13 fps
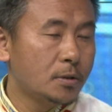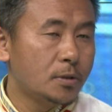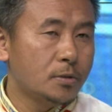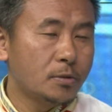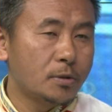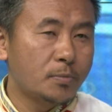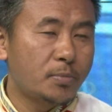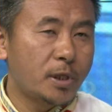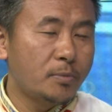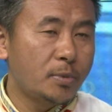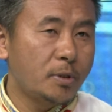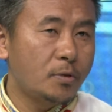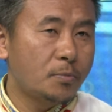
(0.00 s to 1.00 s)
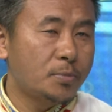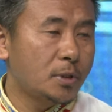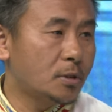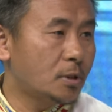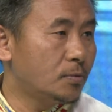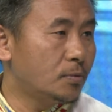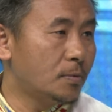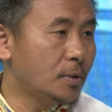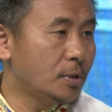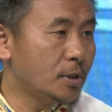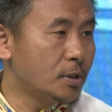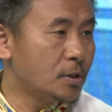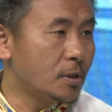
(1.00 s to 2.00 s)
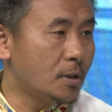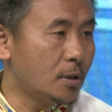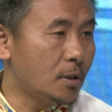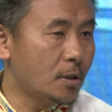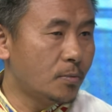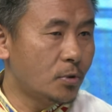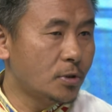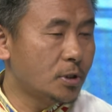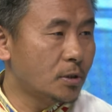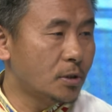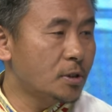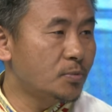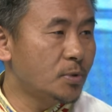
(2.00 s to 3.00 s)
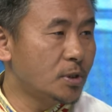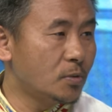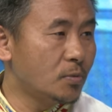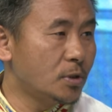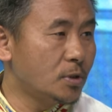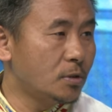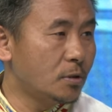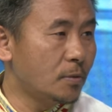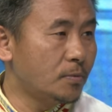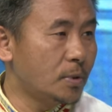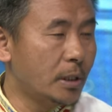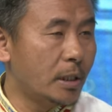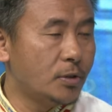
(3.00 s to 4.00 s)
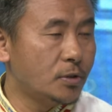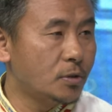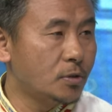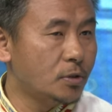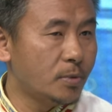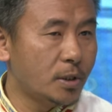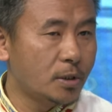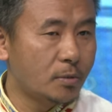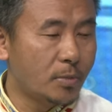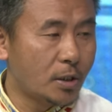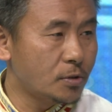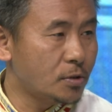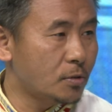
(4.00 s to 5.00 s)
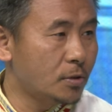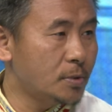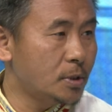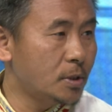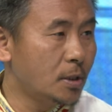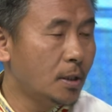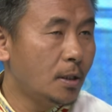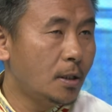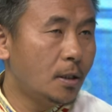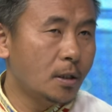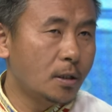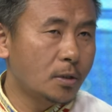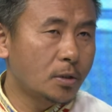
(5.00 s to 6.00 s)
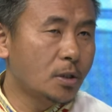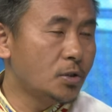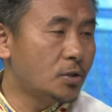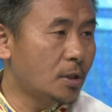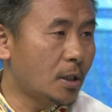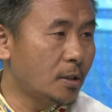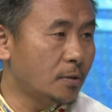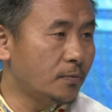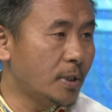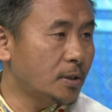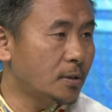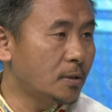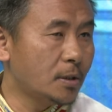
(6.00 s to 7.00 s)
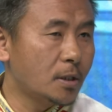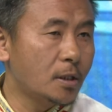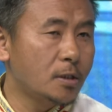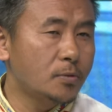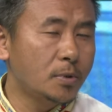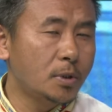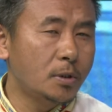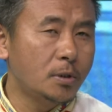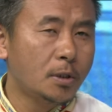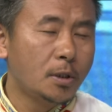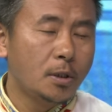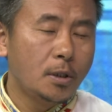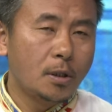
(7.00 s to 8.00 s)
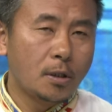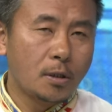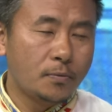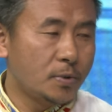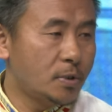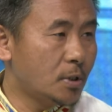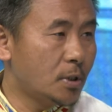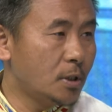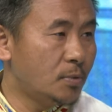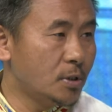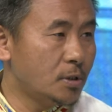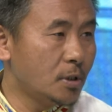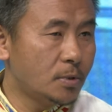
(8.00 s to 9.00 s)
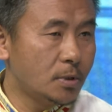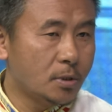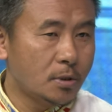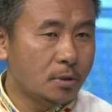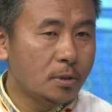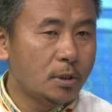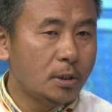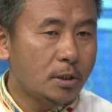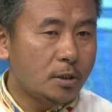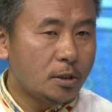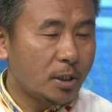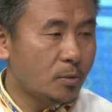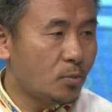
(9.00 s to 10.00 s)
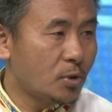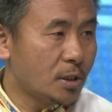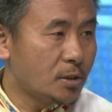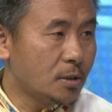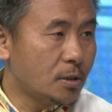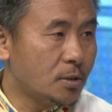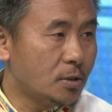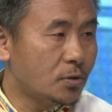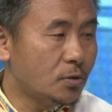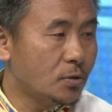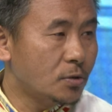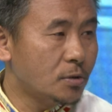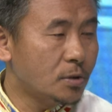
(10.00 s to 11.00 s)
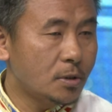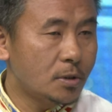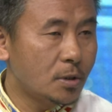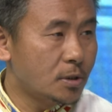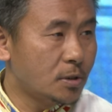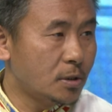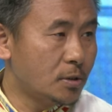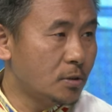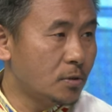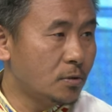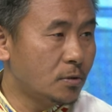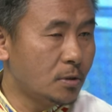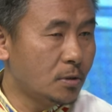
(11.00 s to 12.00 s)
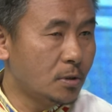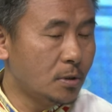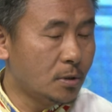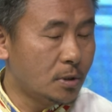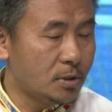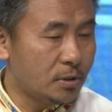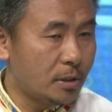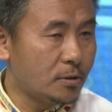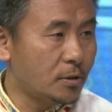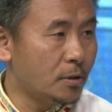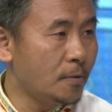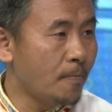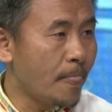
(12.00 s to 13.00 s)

So the primary objective of this project is preservation of the ancient Tibetan manuscripts and cultural artifacts that has been physically preserved in Tibetan monastic institutions and cultural center,